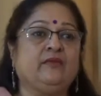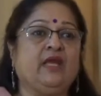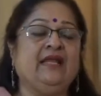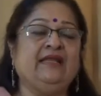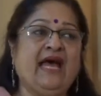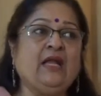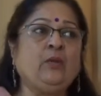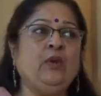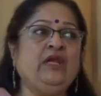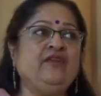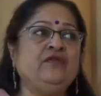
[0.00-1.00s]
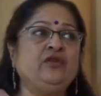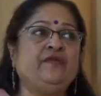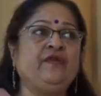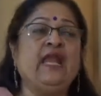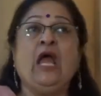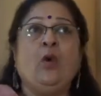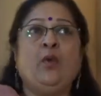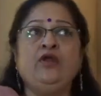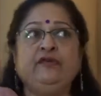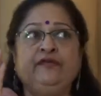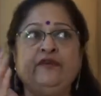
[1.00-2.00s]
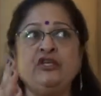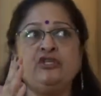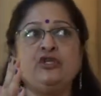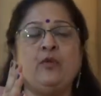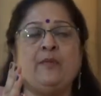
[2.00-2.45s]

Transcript: And that will give you the feel. When you finish your